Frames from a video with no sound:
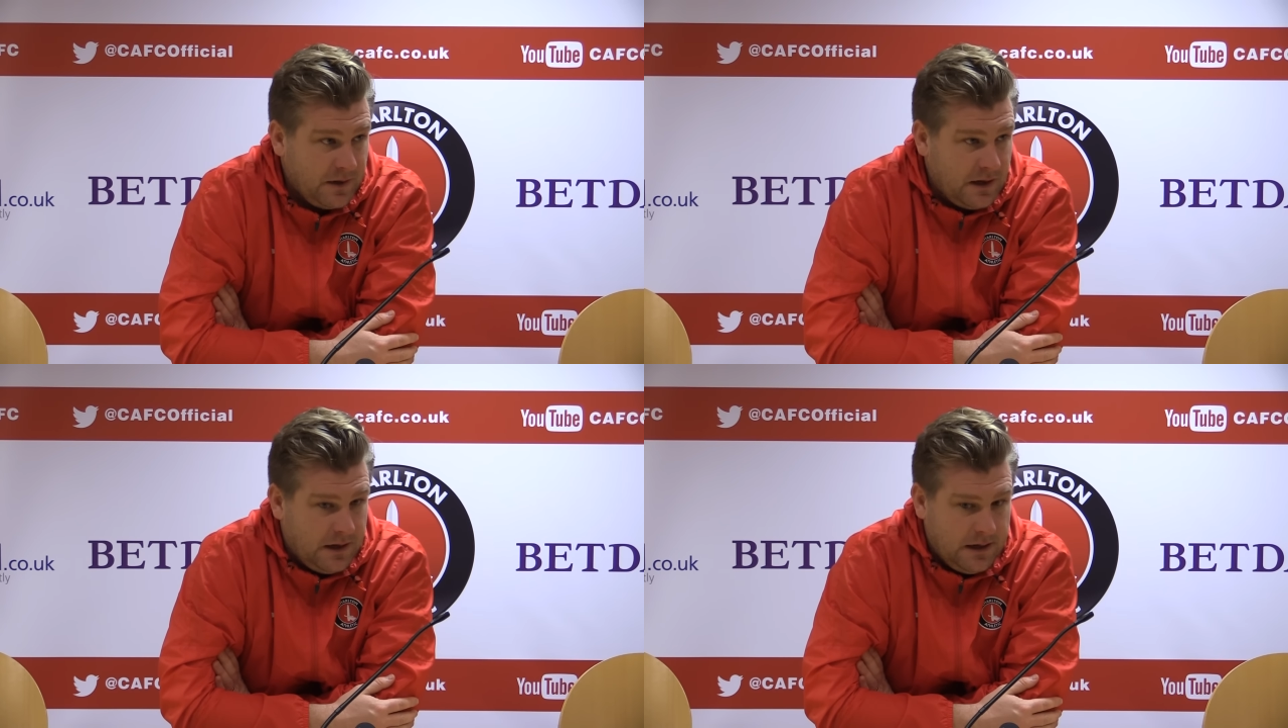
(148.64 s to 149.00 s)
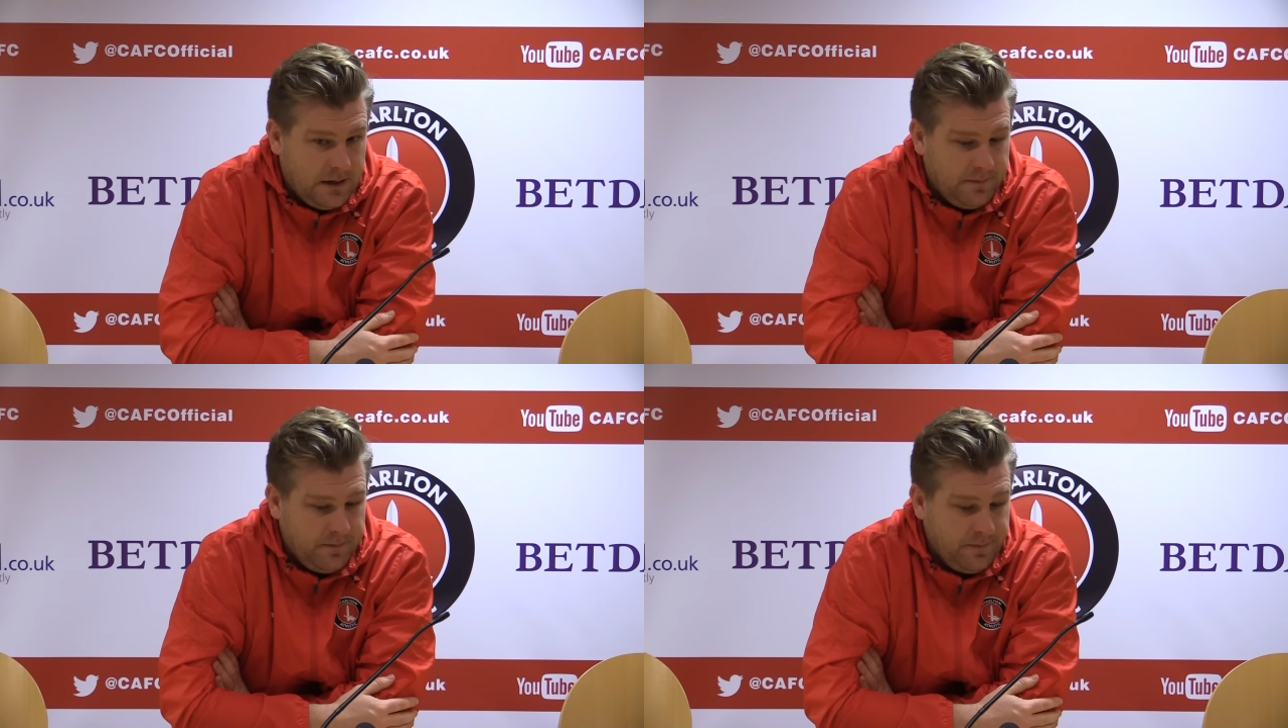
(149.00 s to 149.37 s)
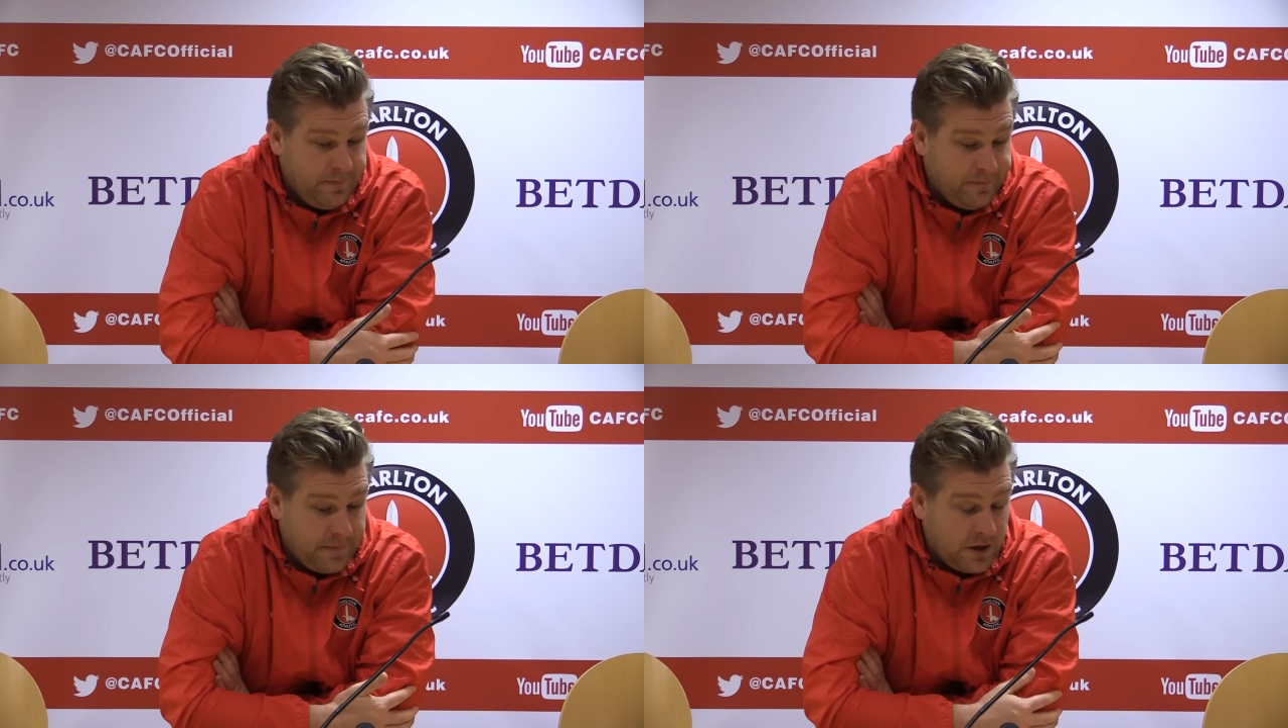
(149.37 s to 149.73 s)
And
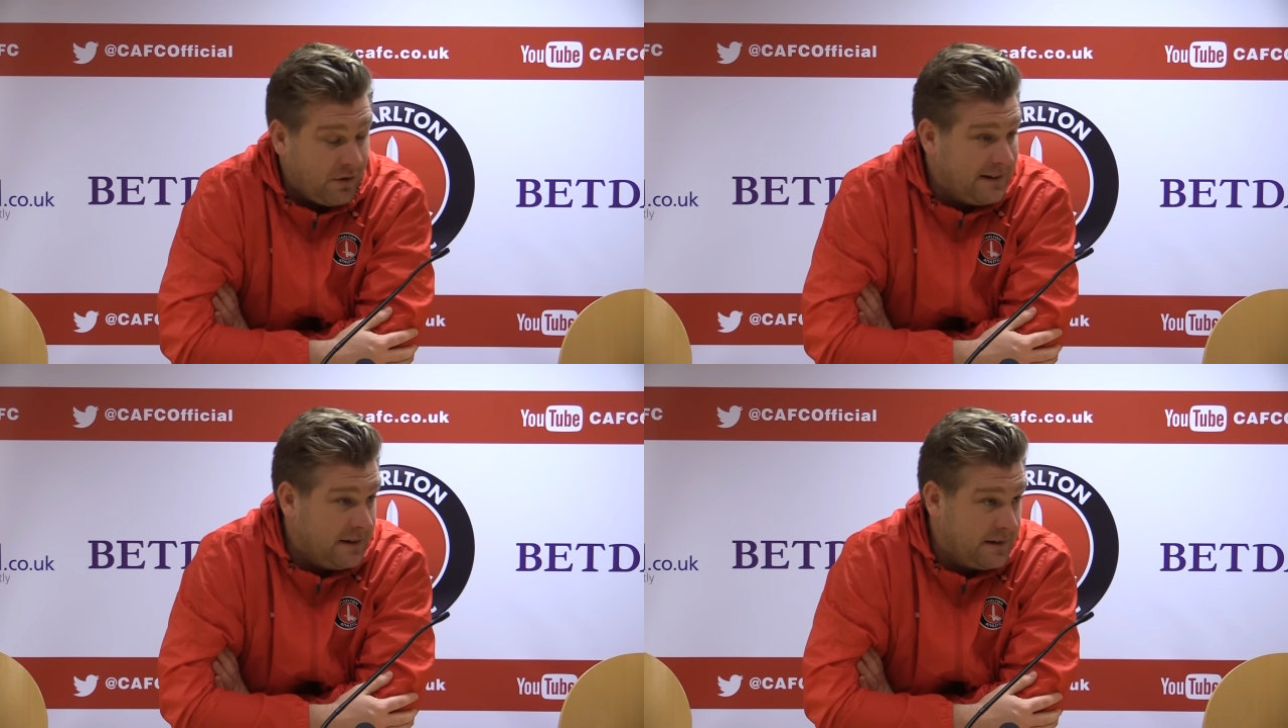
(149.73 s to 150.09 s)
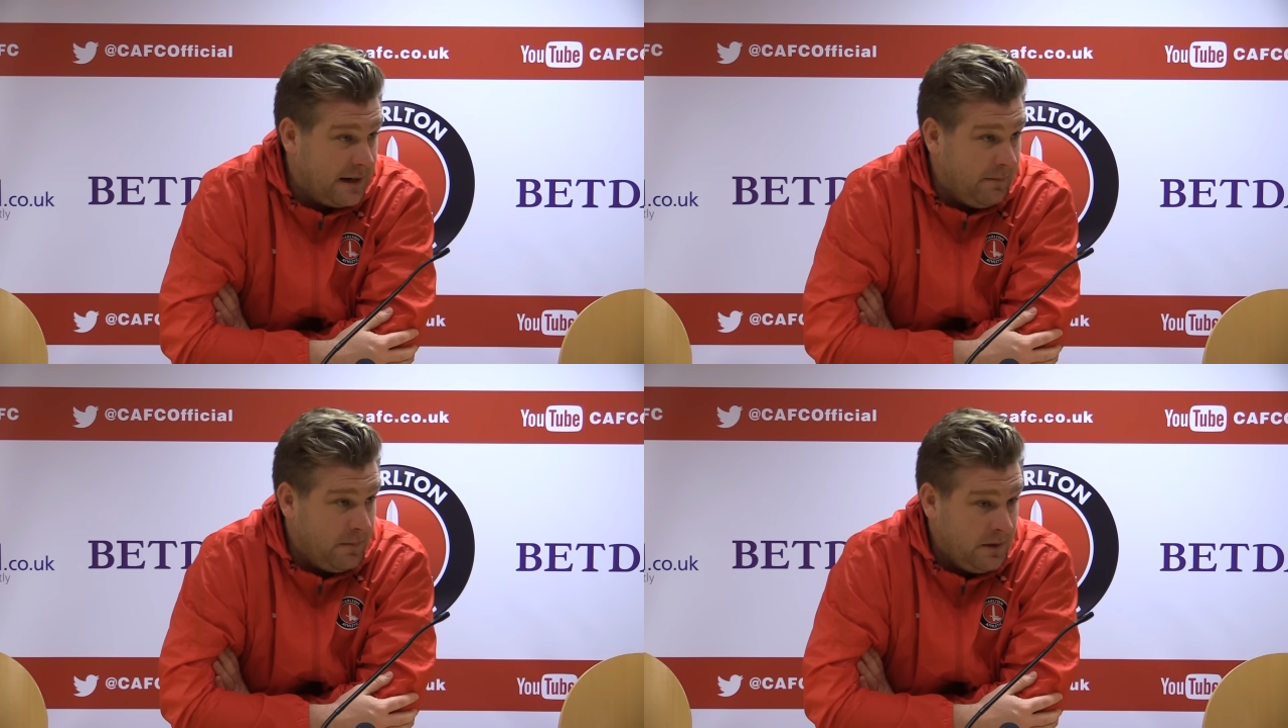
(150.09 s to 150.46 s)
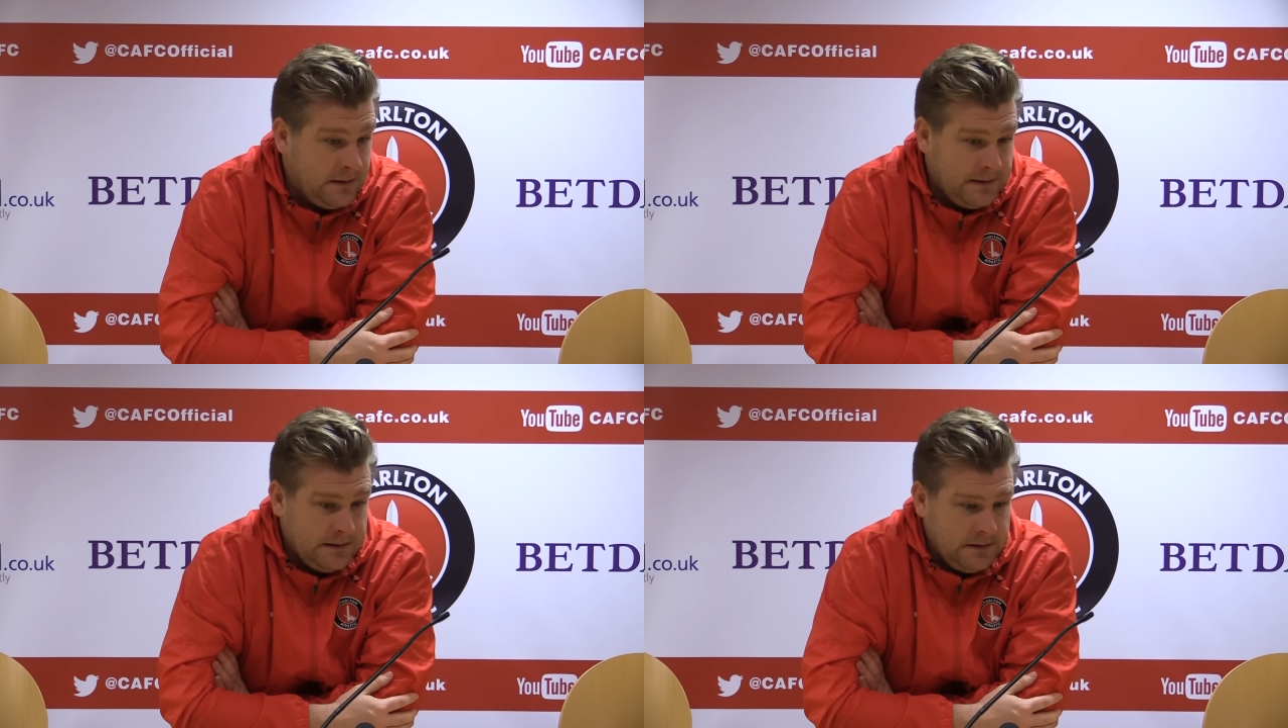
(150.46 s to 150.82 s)
credit to them.
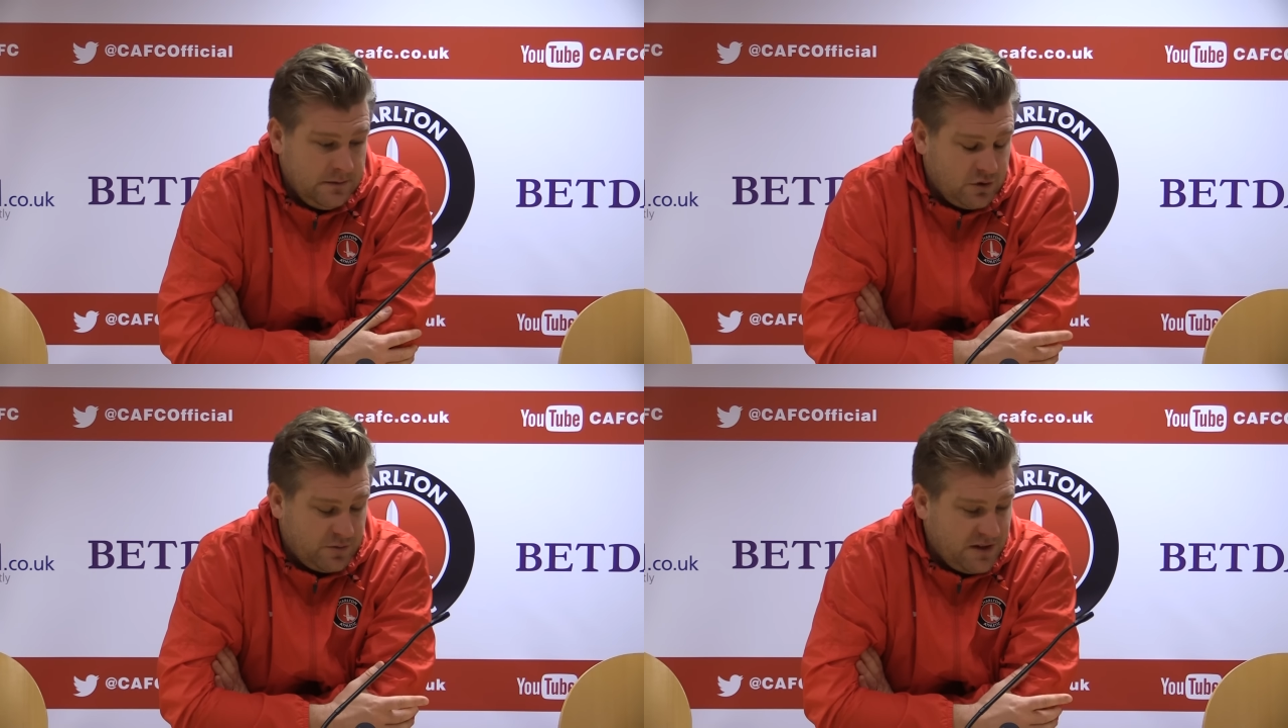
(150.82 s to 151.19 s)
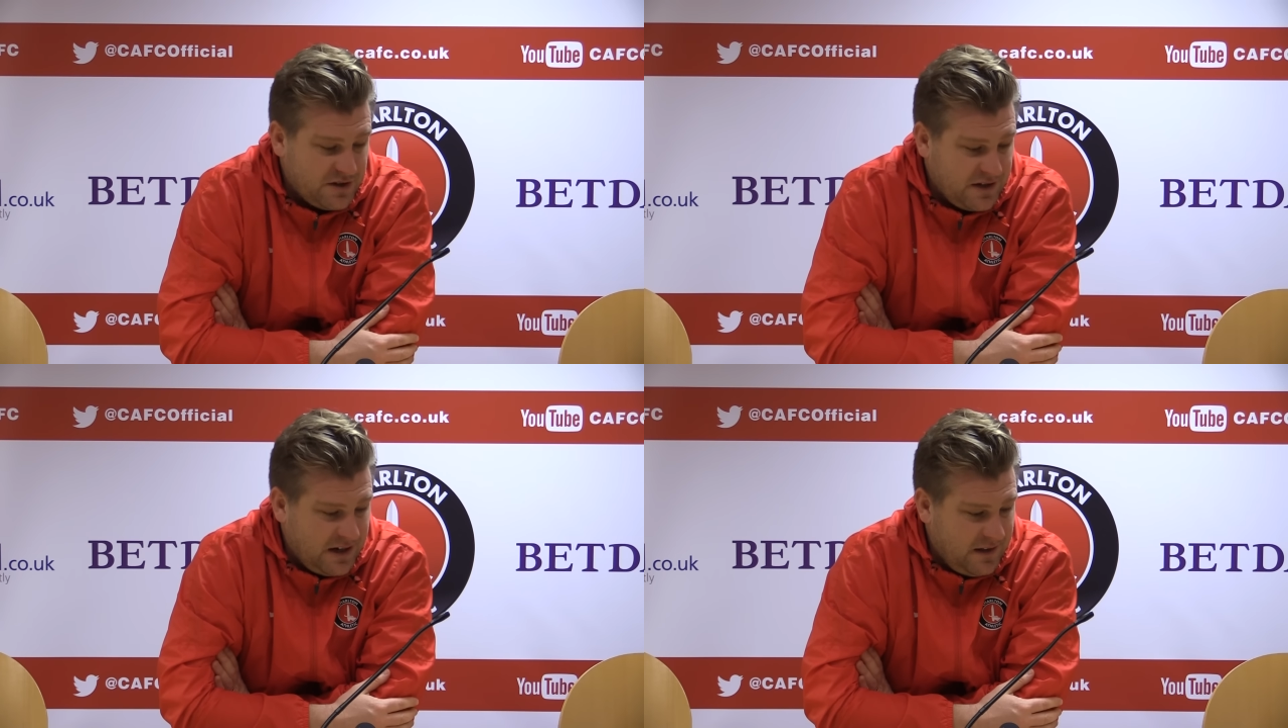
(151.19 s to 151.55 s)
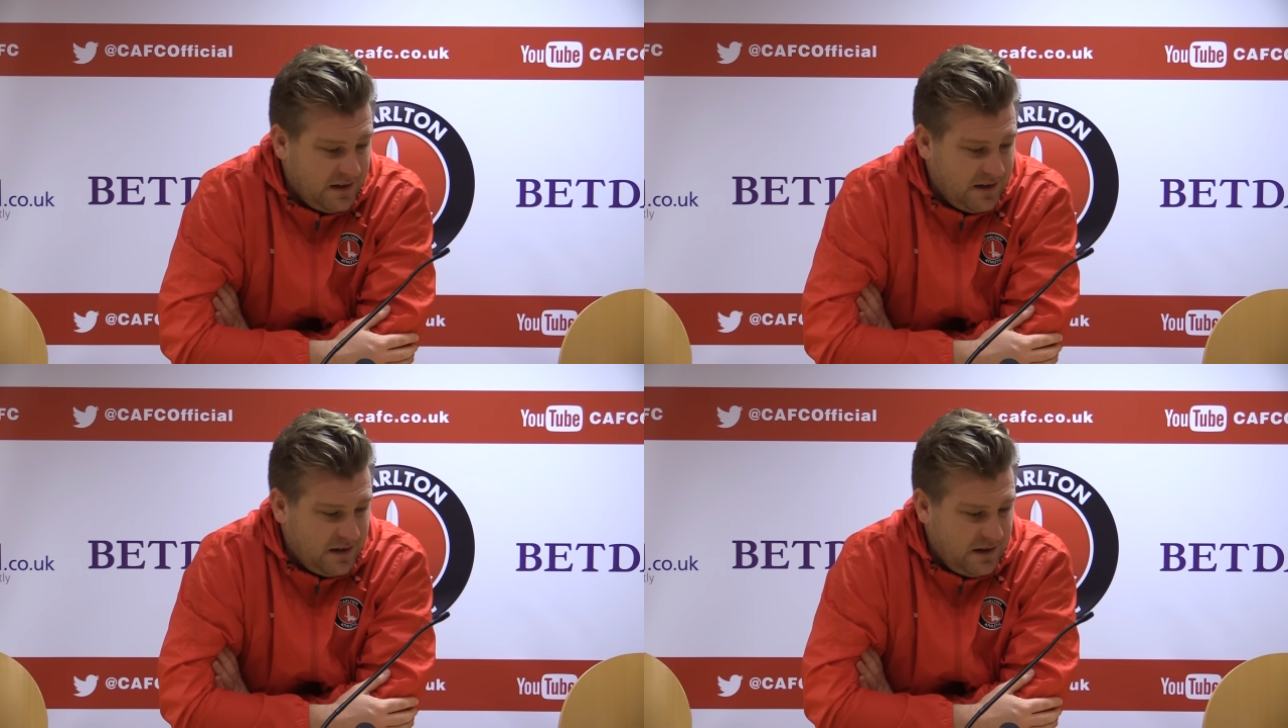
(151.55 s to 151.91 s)
Just been saying
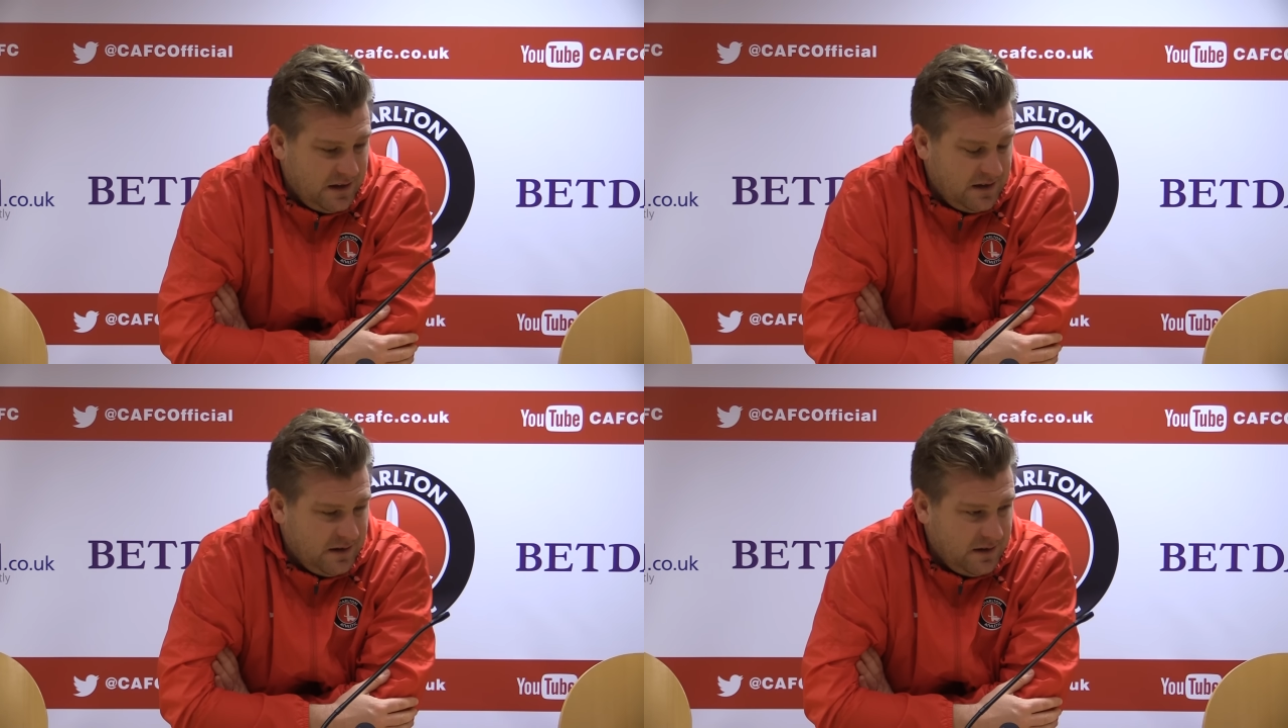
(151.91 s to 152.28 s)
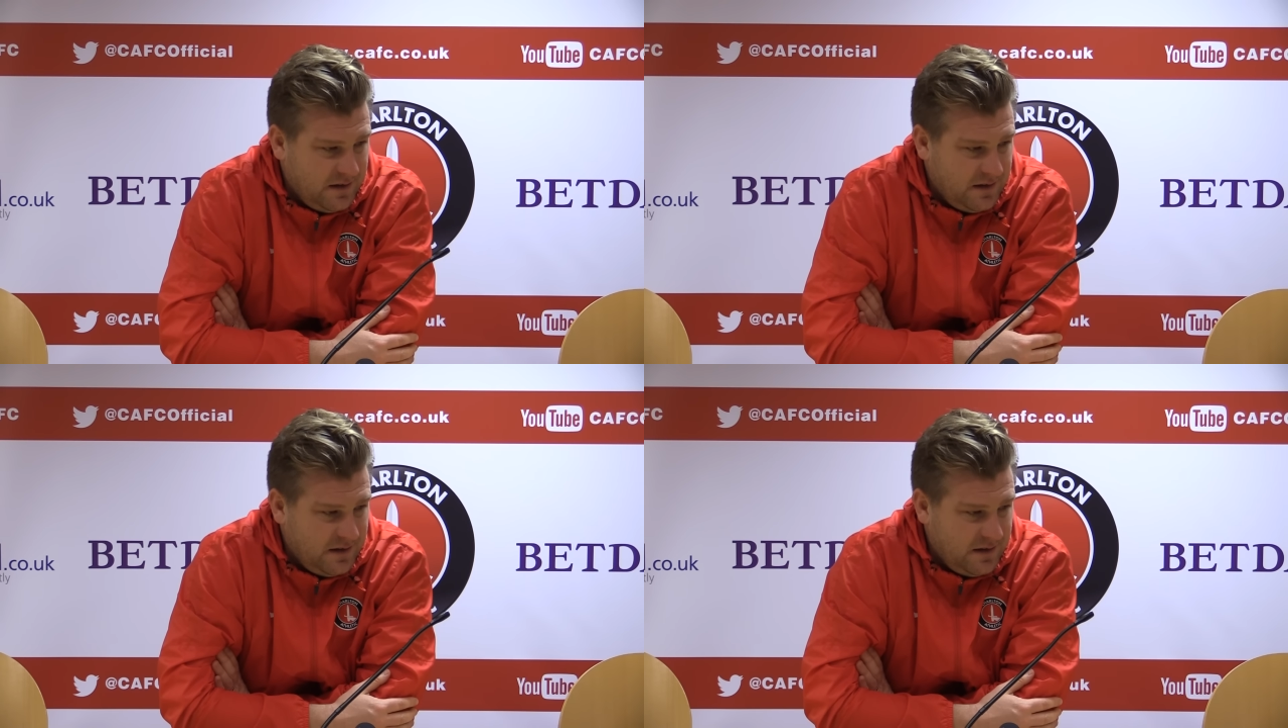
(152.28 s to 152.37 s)
there, in